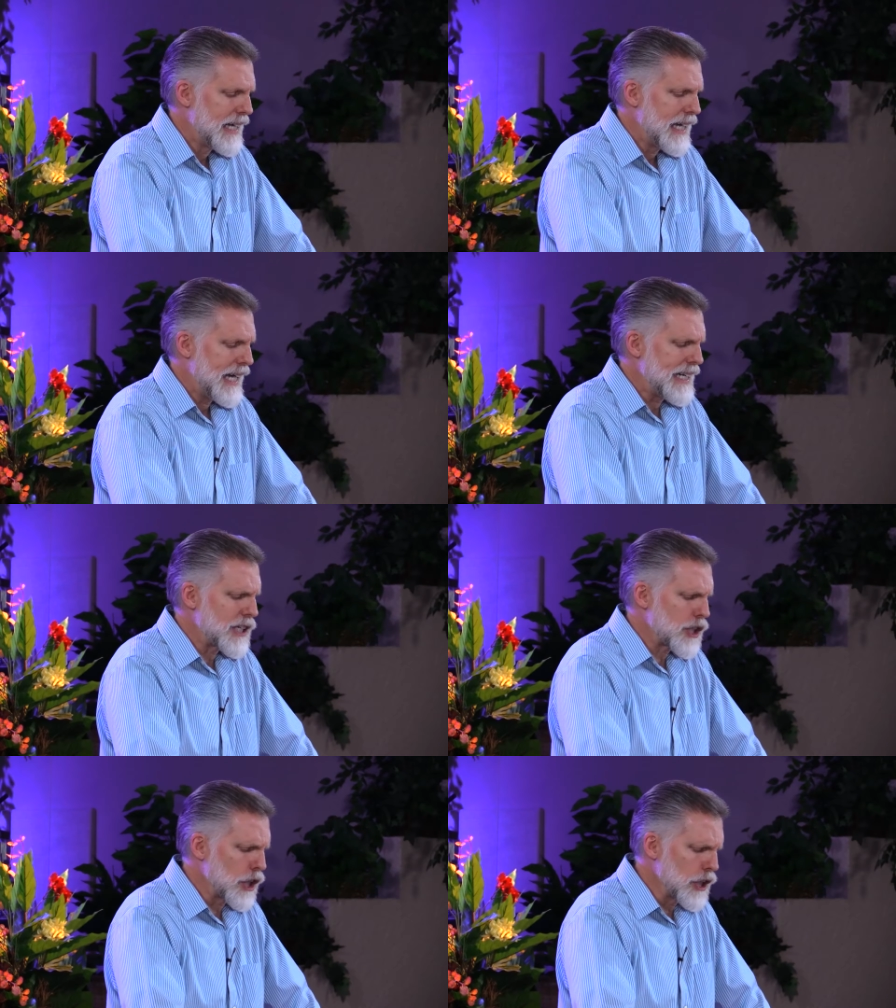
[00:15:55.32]
and he
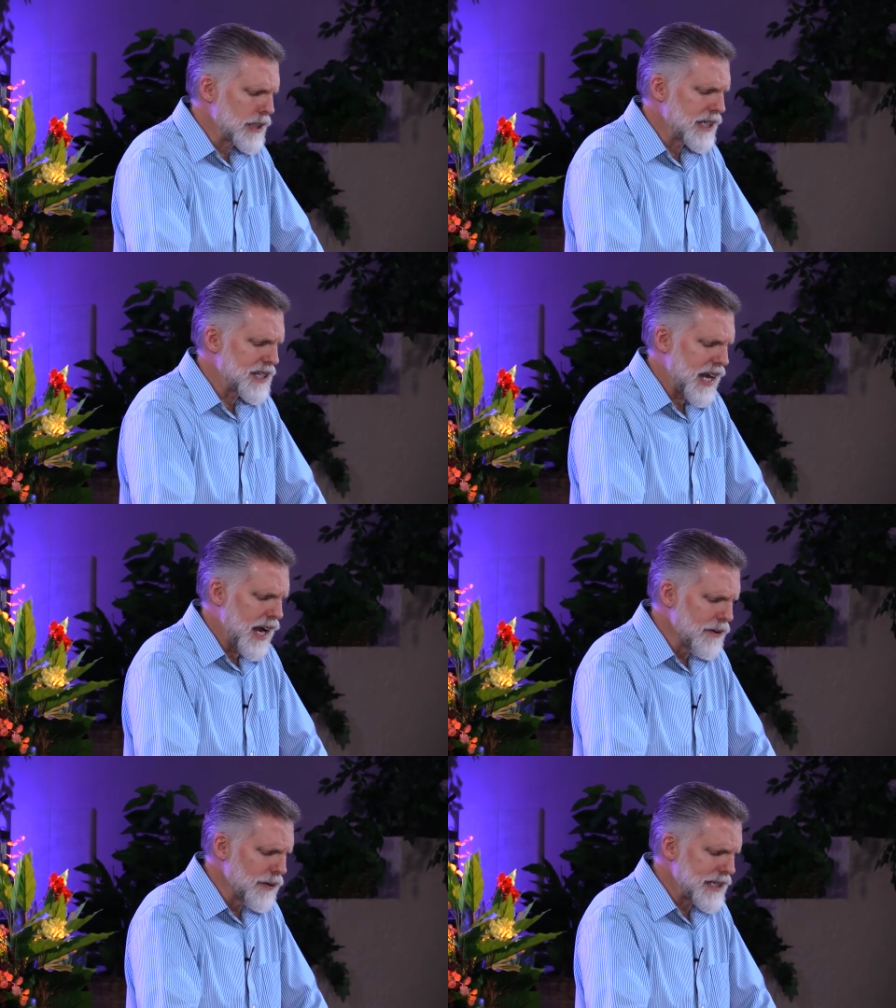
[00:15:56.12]
scourges
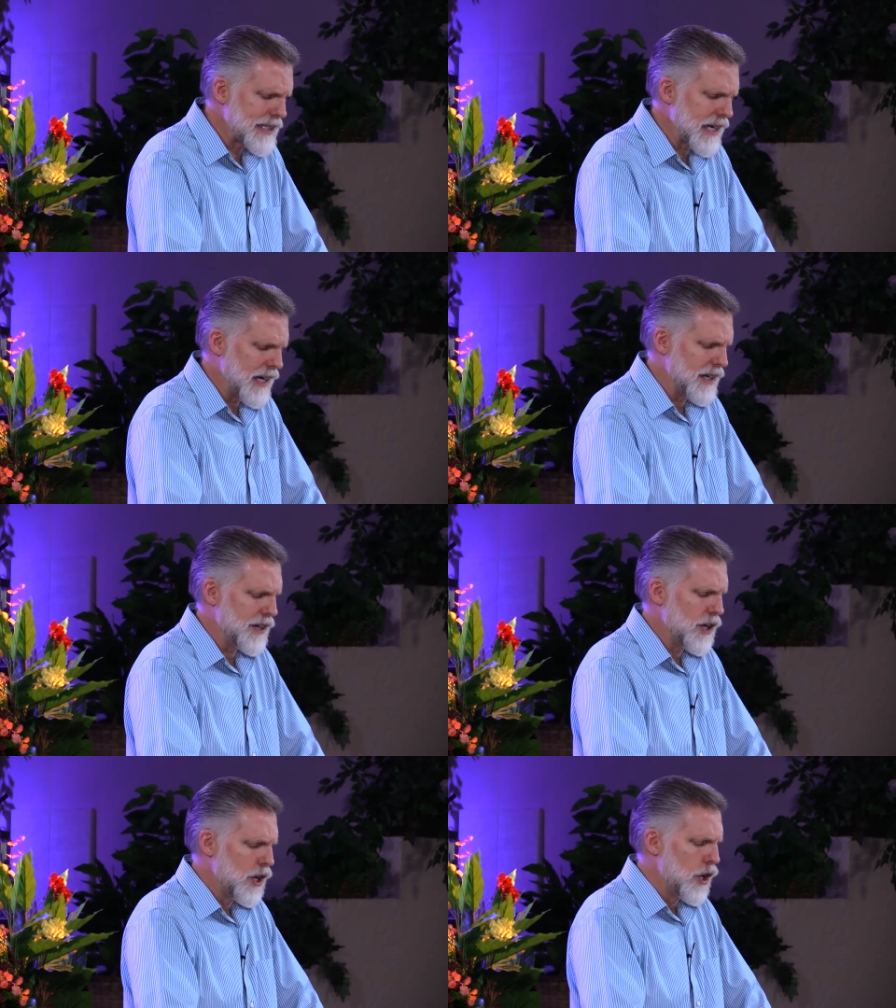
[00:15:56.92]
every son
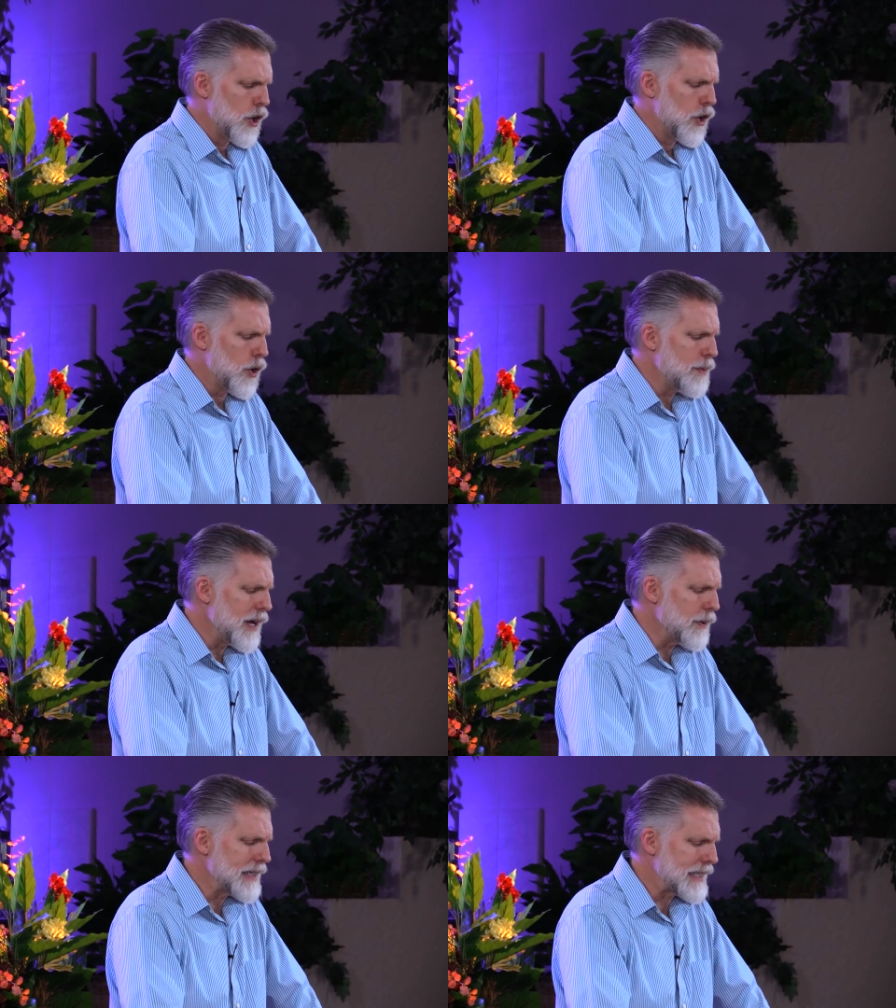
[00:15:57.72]
whom he
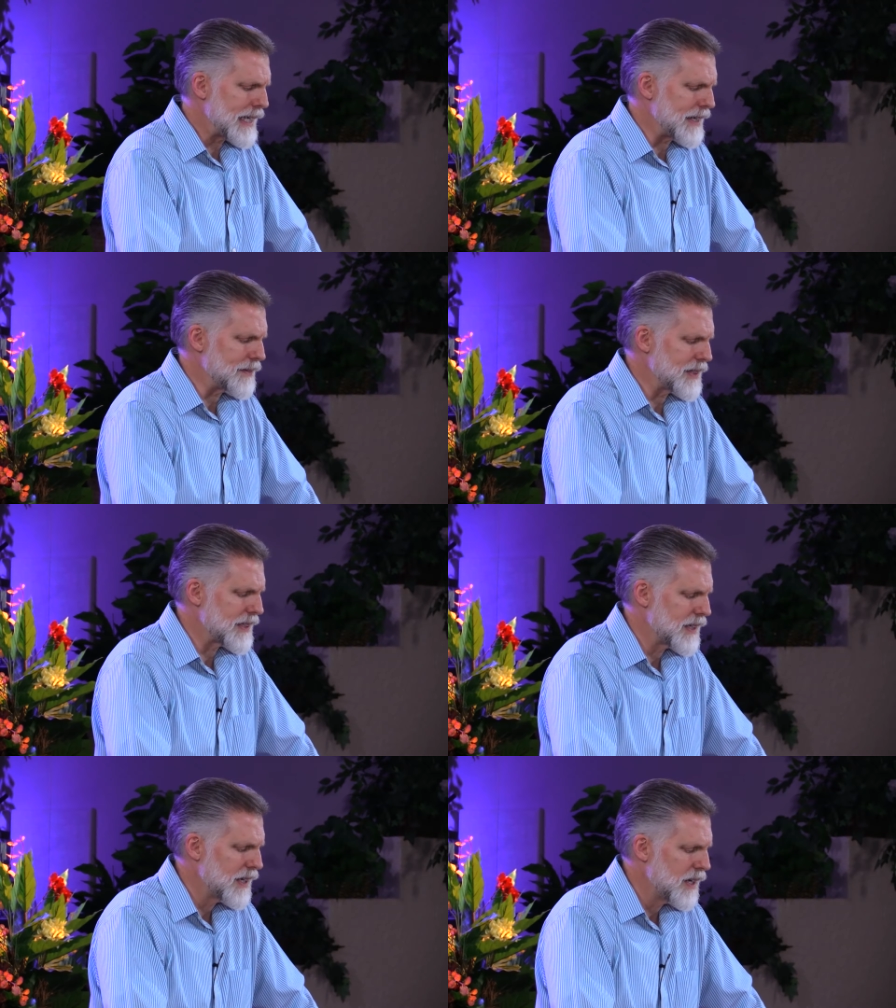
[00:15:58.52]
receives.
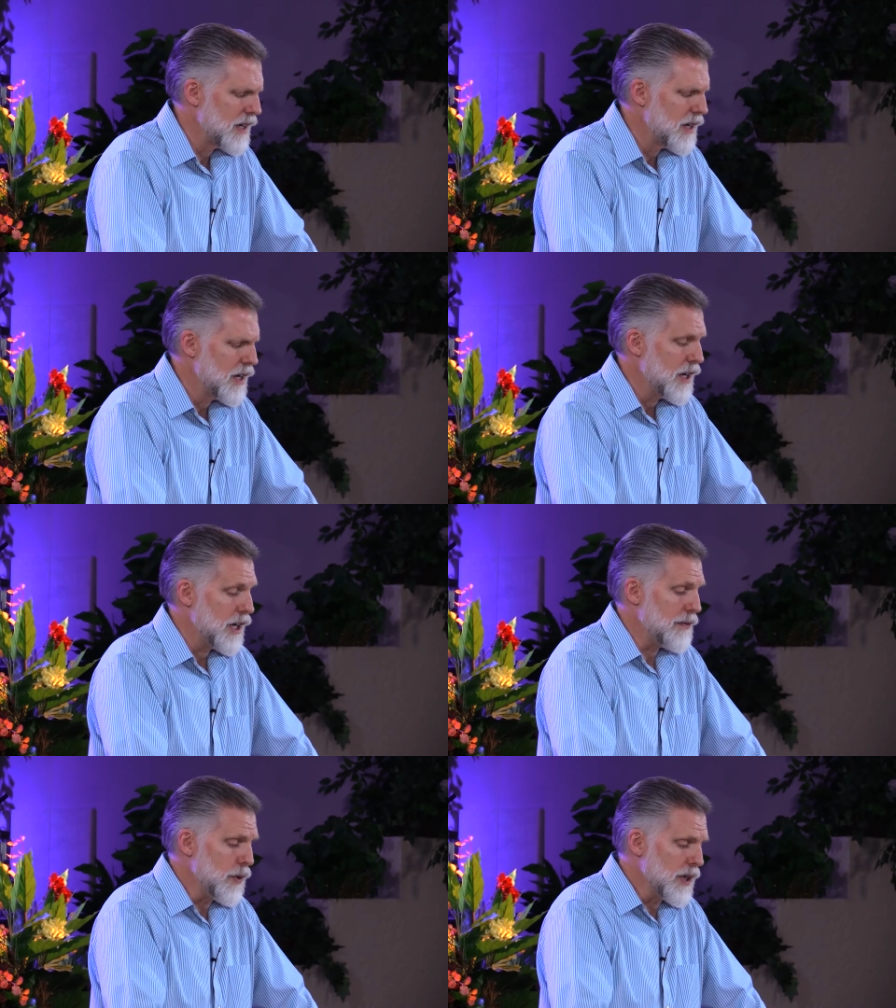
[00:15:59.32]

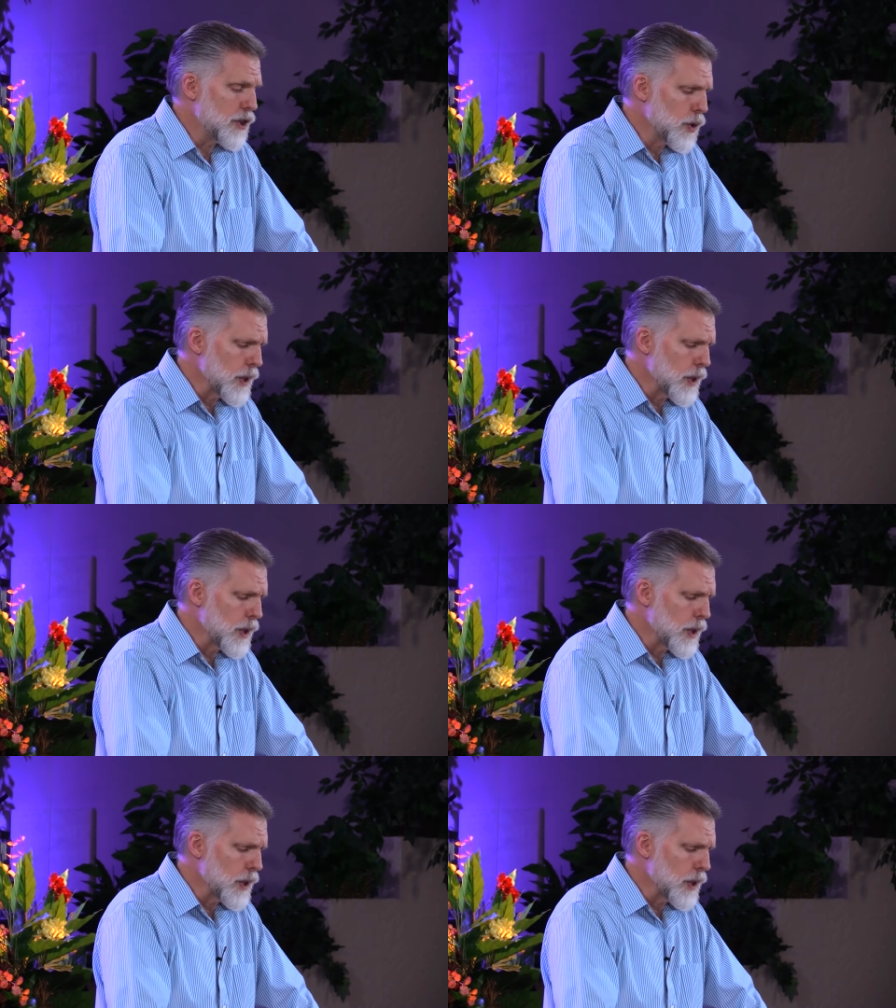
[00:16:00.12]
If you endure